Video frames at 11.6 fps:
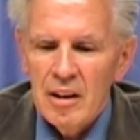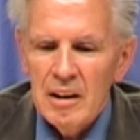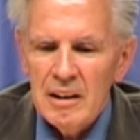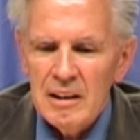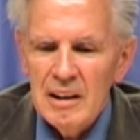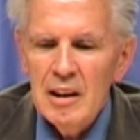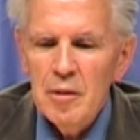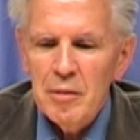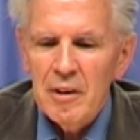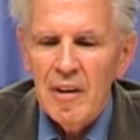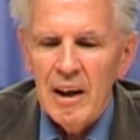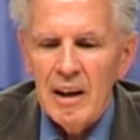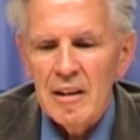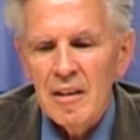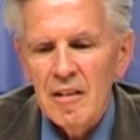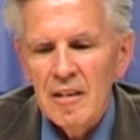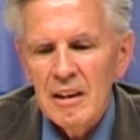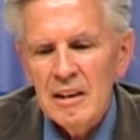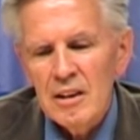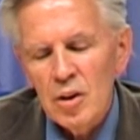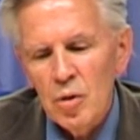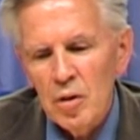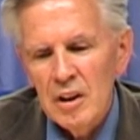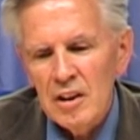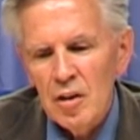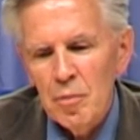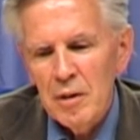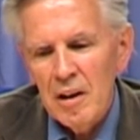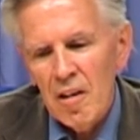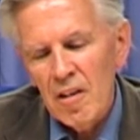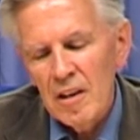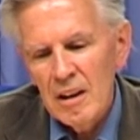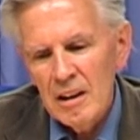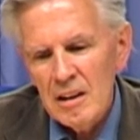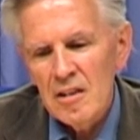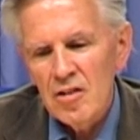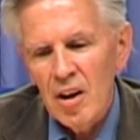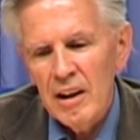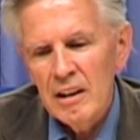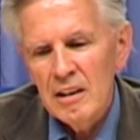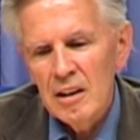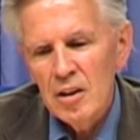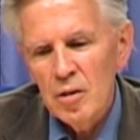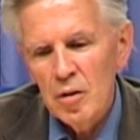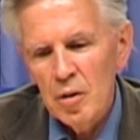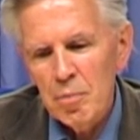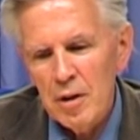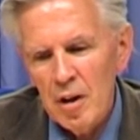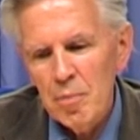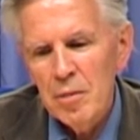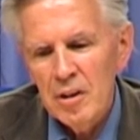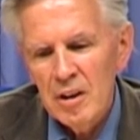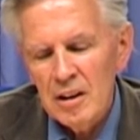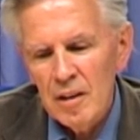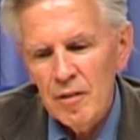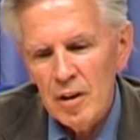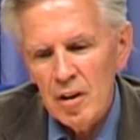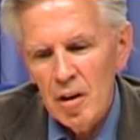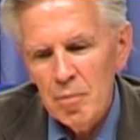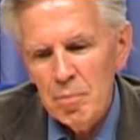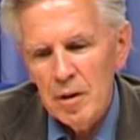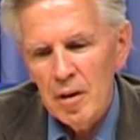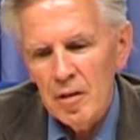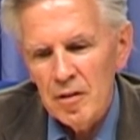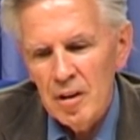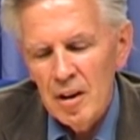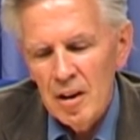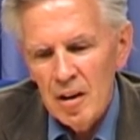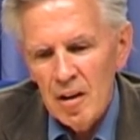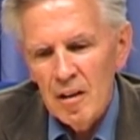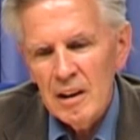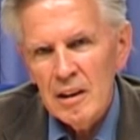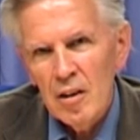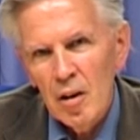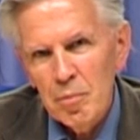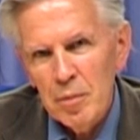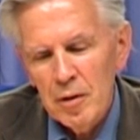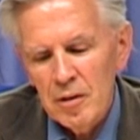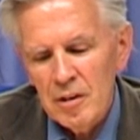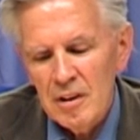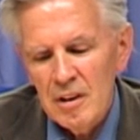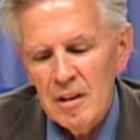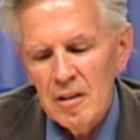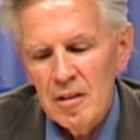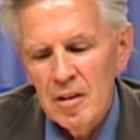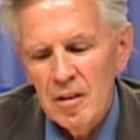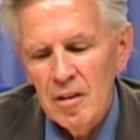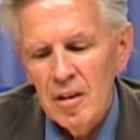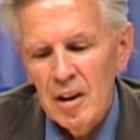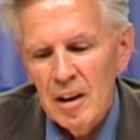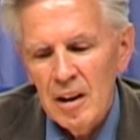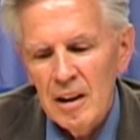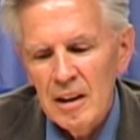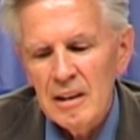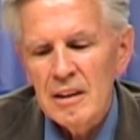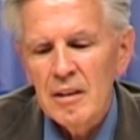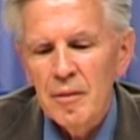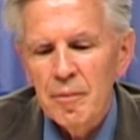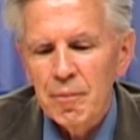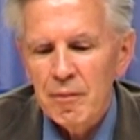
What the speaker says: it seems that this shortness of breath is related to the properties of the compound. This compound is